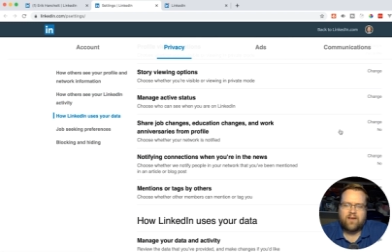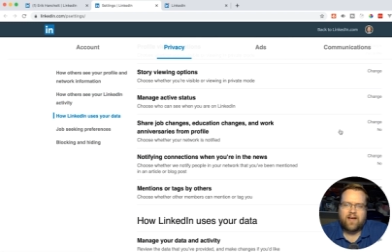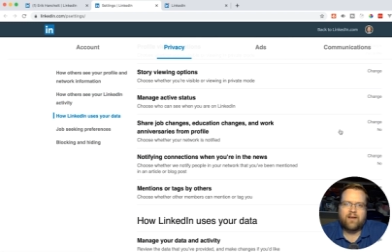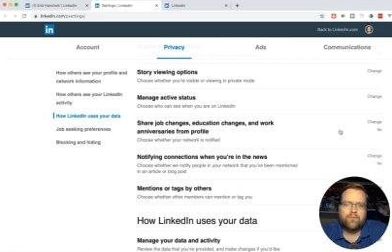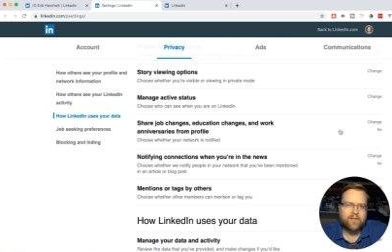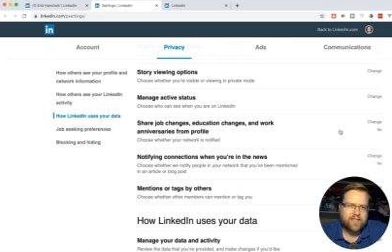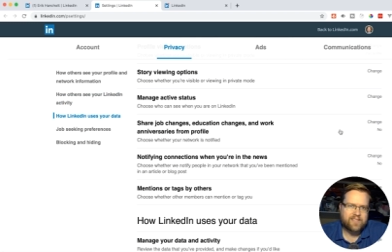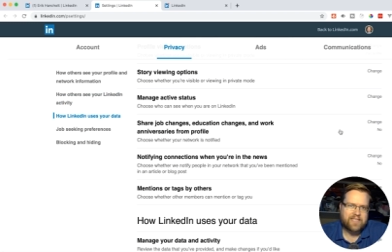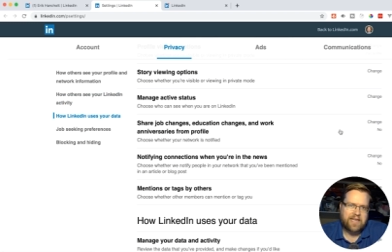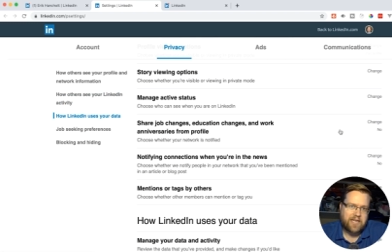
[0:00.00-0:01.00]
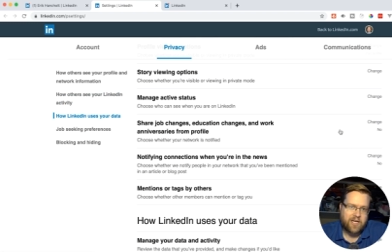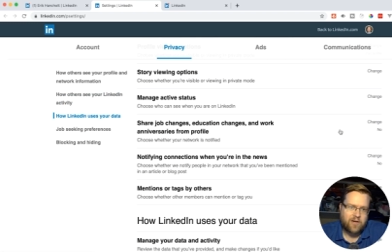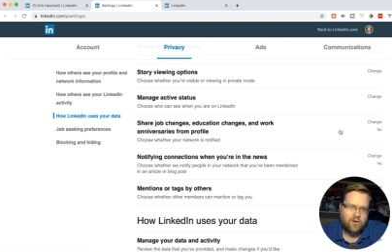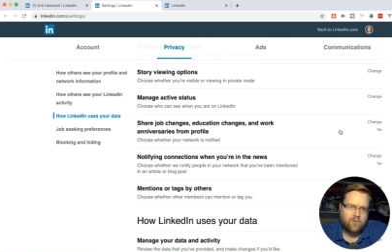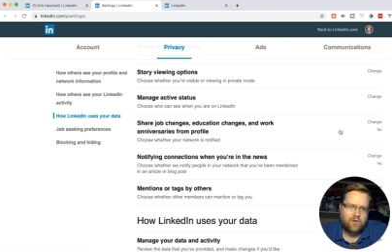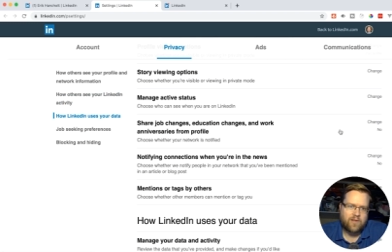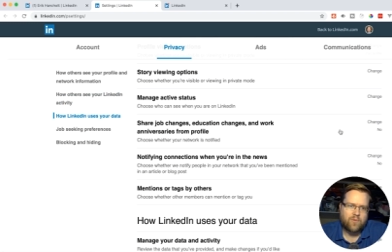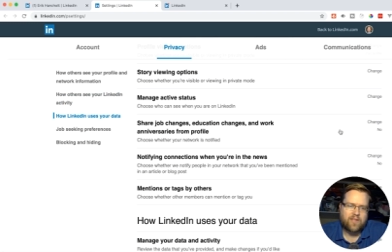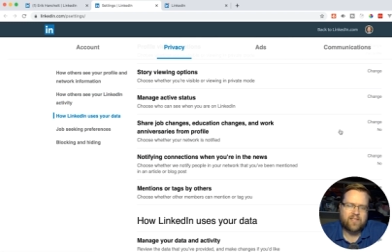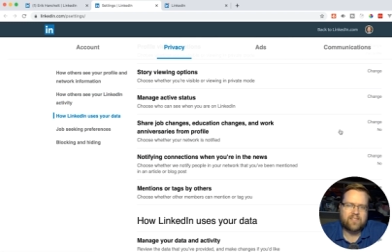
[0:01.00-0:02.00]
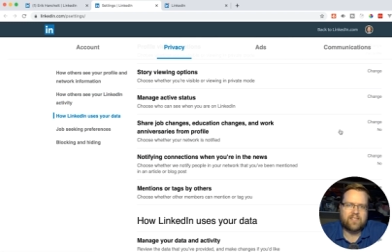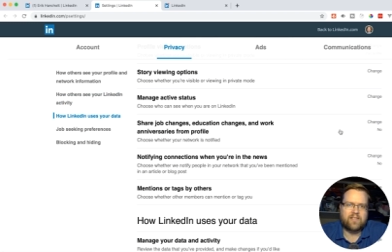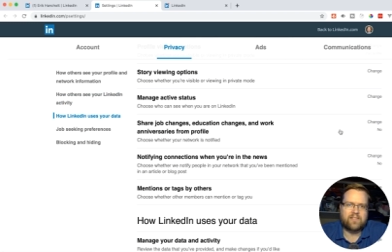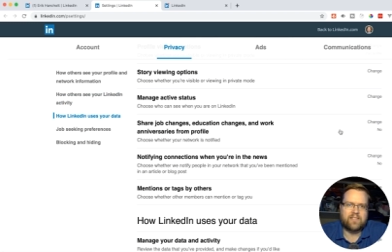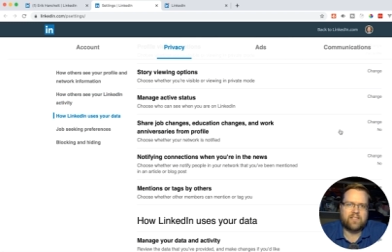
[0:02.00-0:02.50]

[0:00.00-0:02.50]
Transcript: I put this at no. And what this does